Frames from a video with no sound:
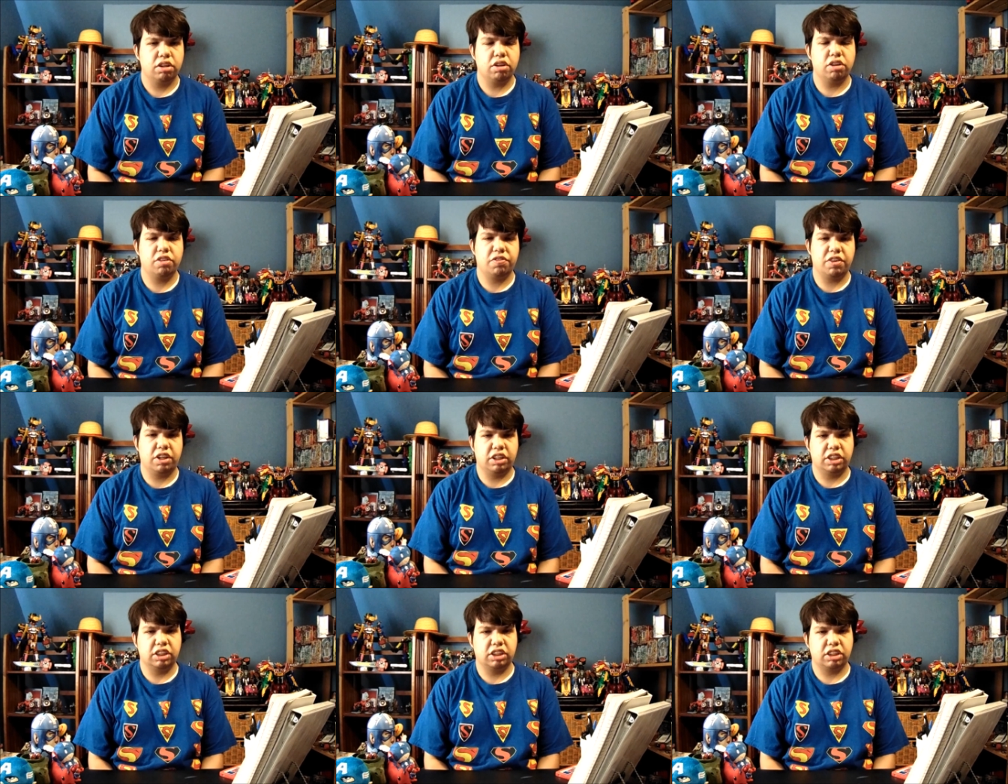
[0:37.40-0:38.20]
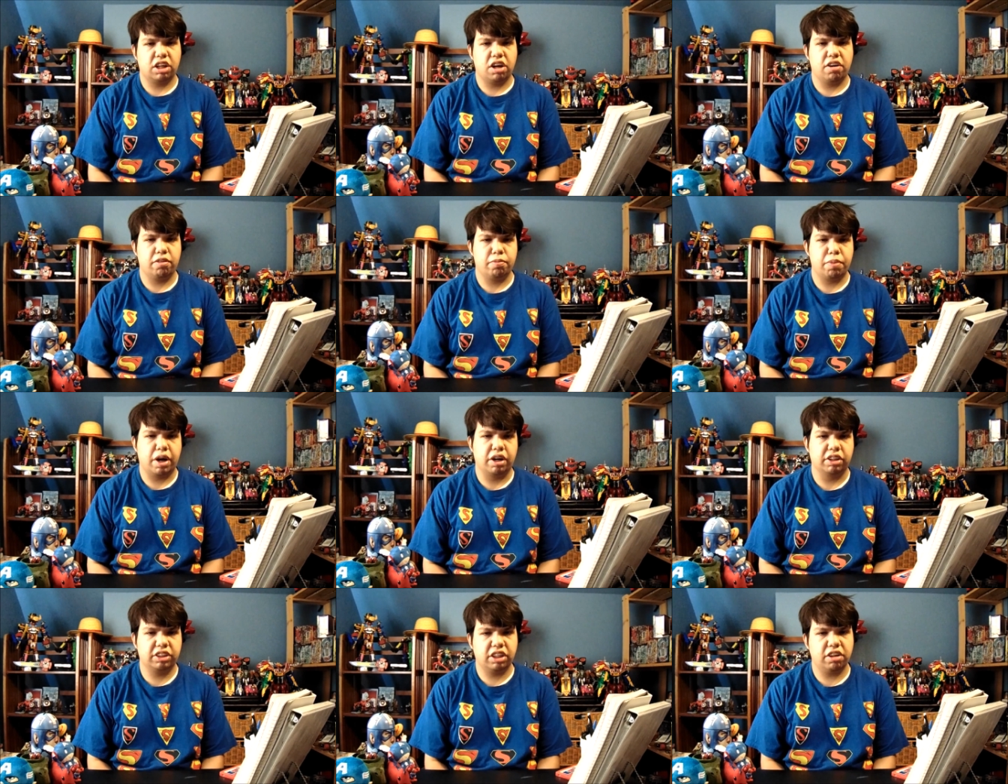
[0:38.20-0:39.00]
those villains off by
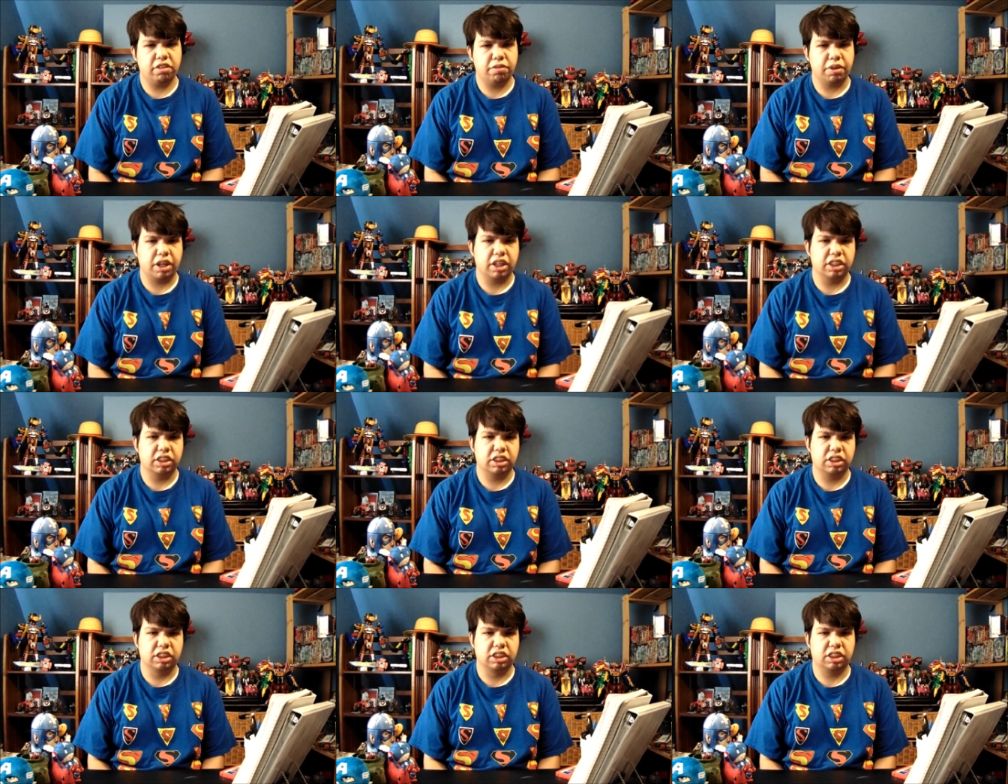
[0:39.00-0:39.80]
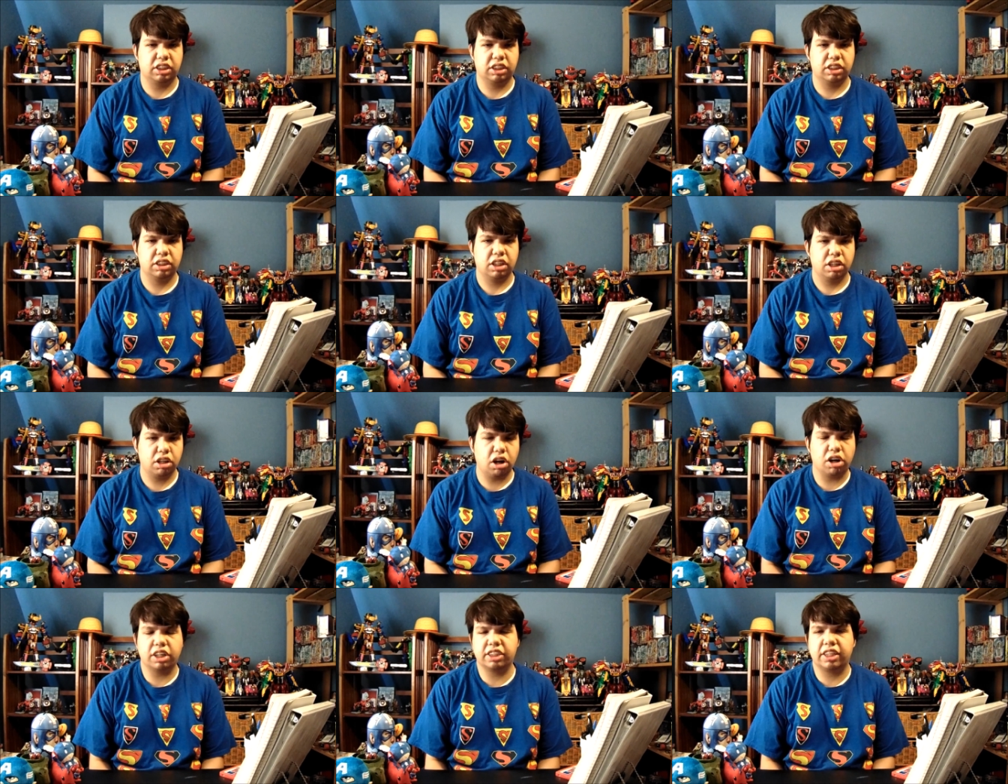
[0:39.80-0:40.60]
herself because
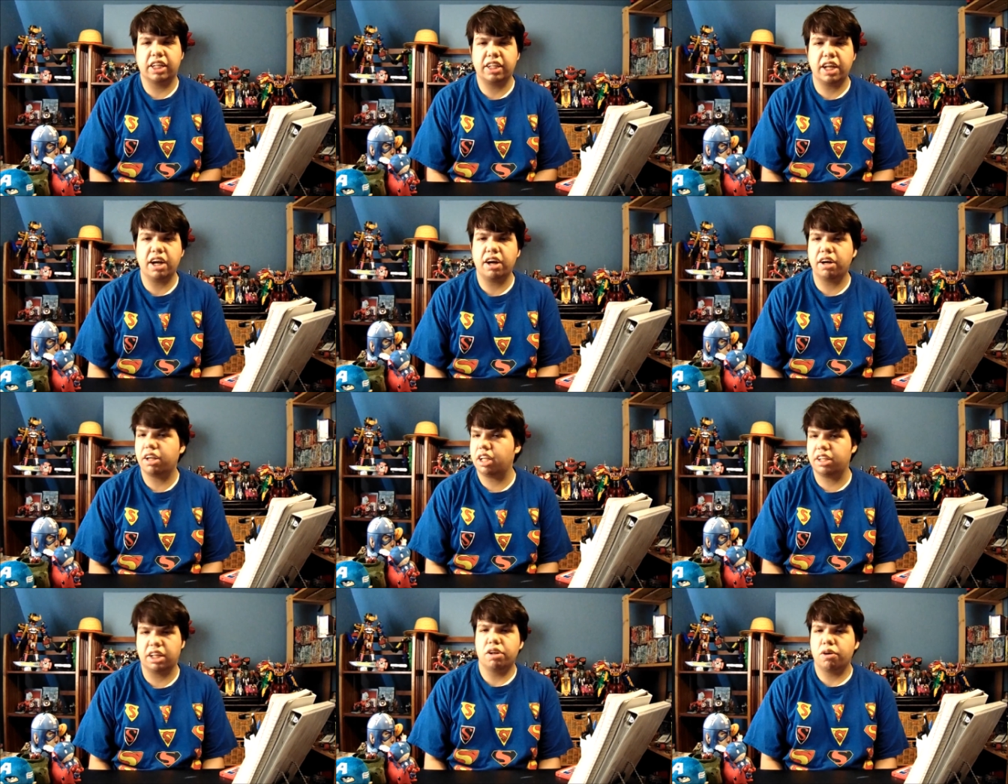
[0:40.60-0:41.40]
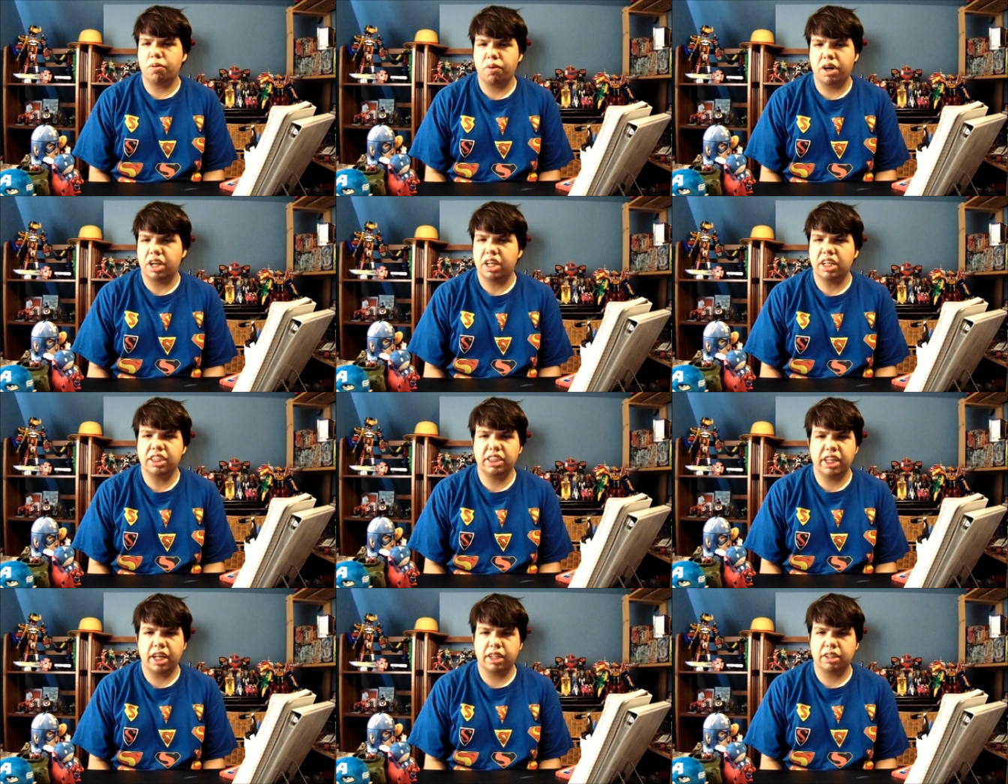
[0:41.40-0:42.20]
Clark is not there. He doesn't know where he
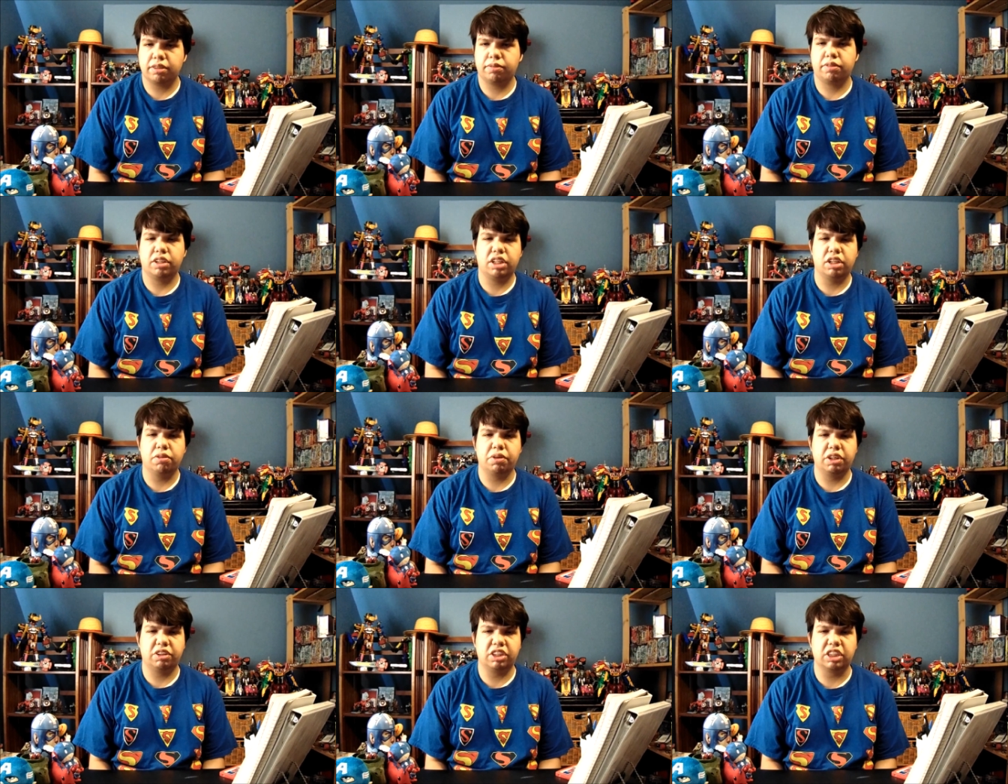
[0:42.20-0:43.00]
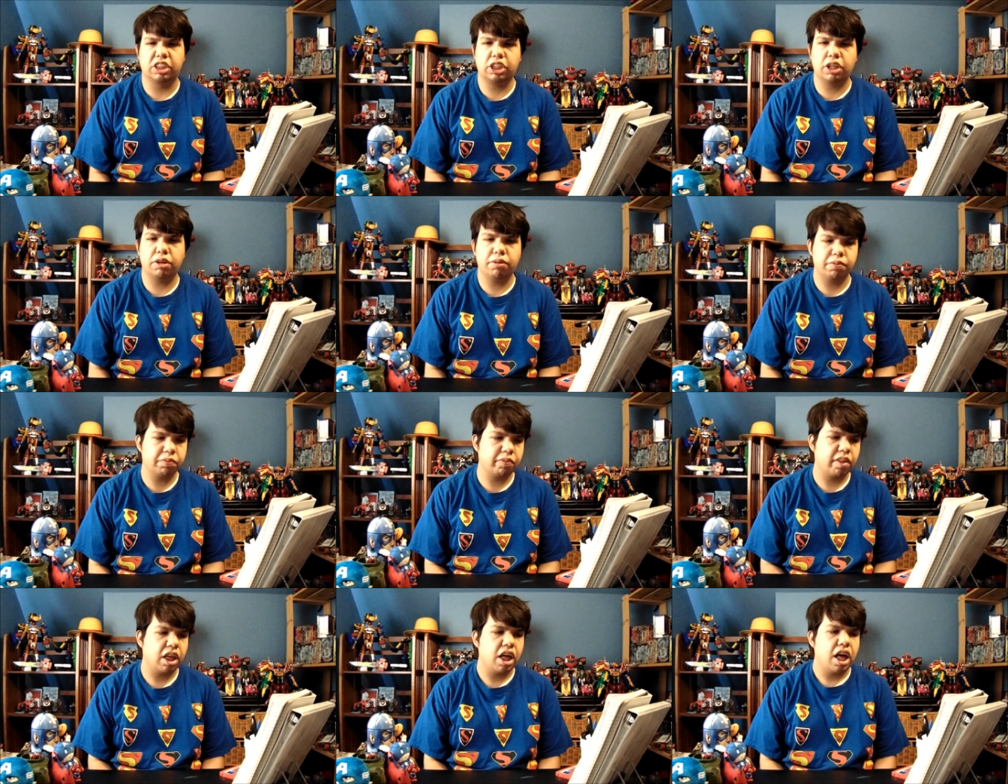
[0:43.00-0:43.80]
is yet, so we see the show.
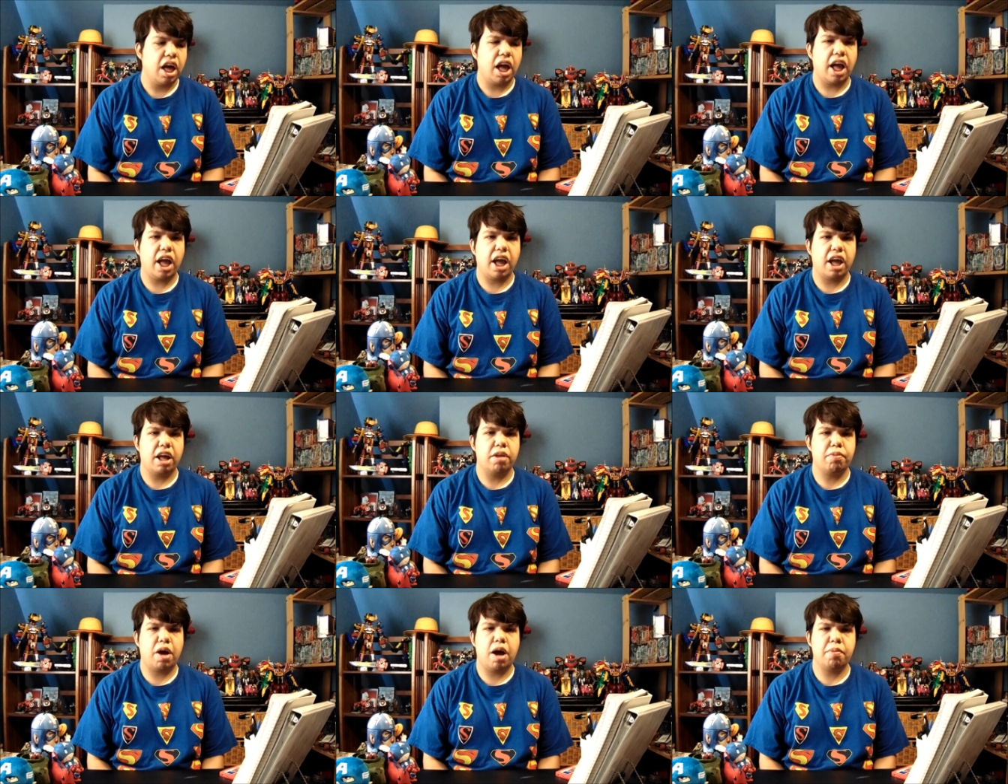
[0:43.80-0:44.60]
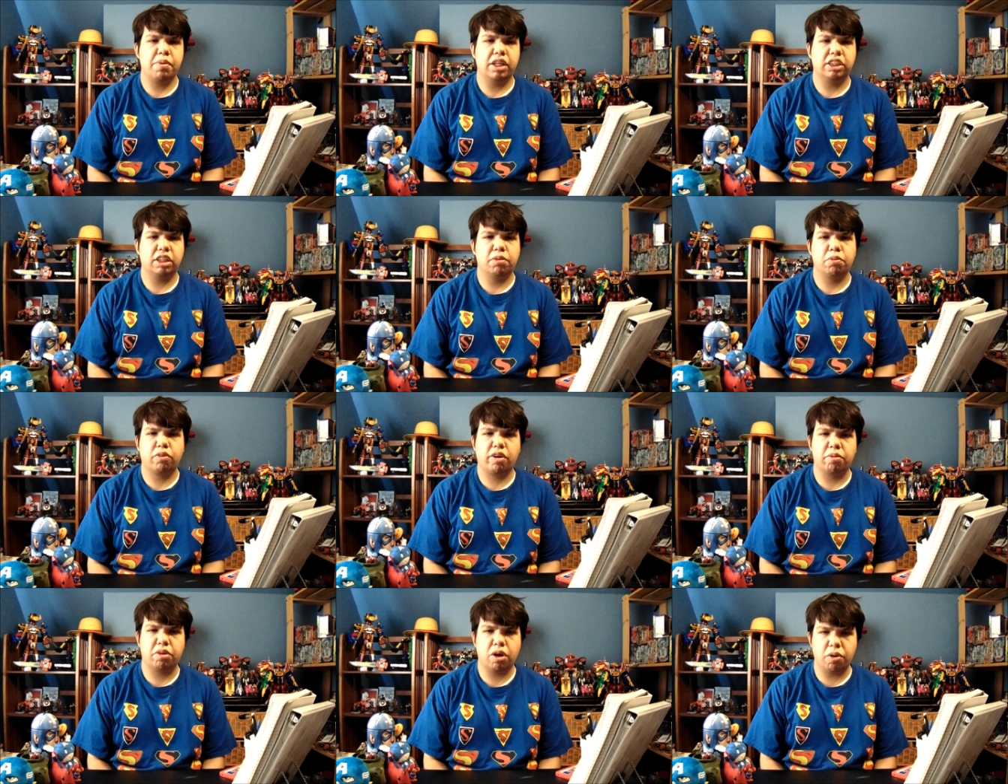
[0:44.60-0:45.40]
And probably some
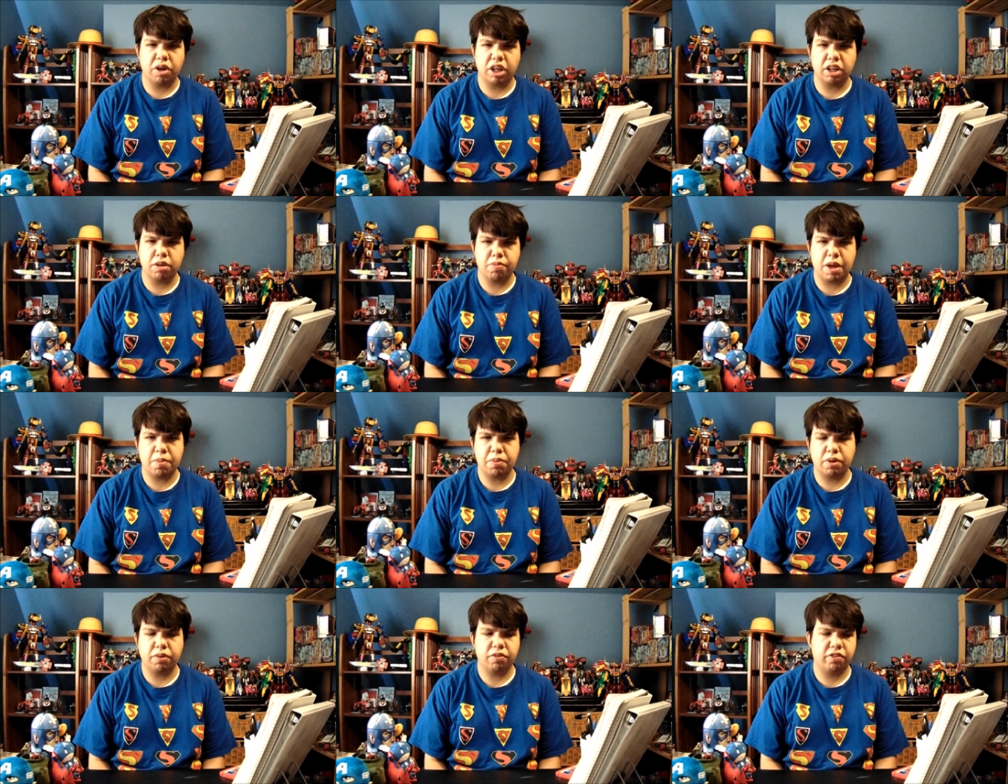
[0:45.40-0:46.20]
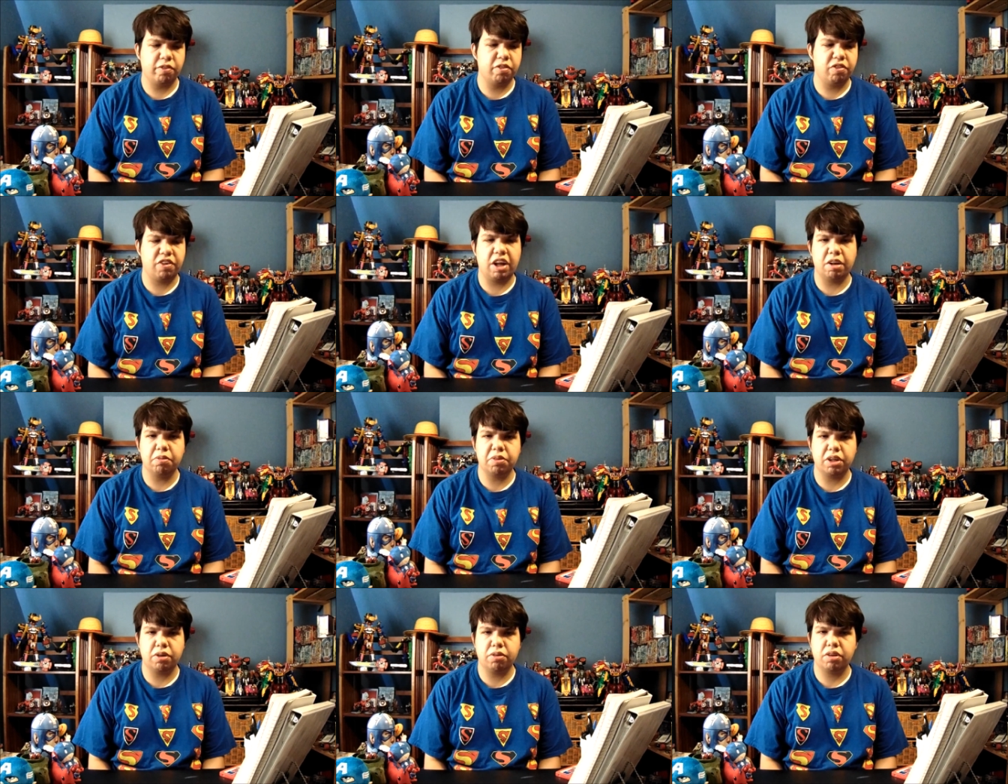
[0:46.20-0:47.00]
Kryptonian people from the
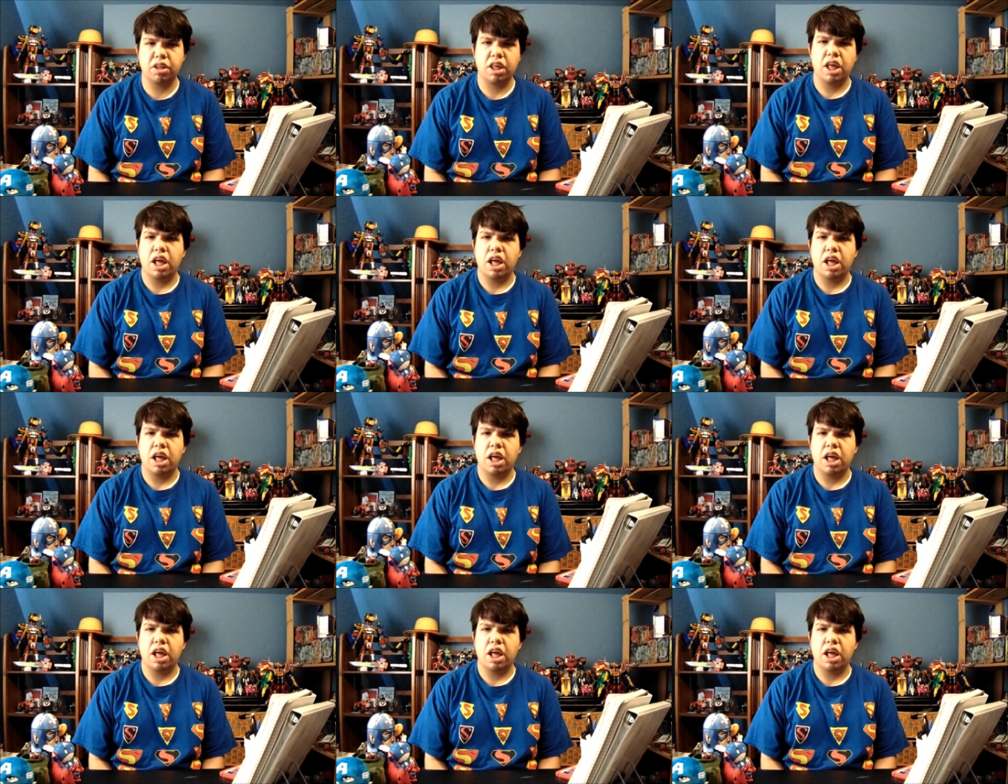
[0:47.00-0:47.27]
Phantom Zone.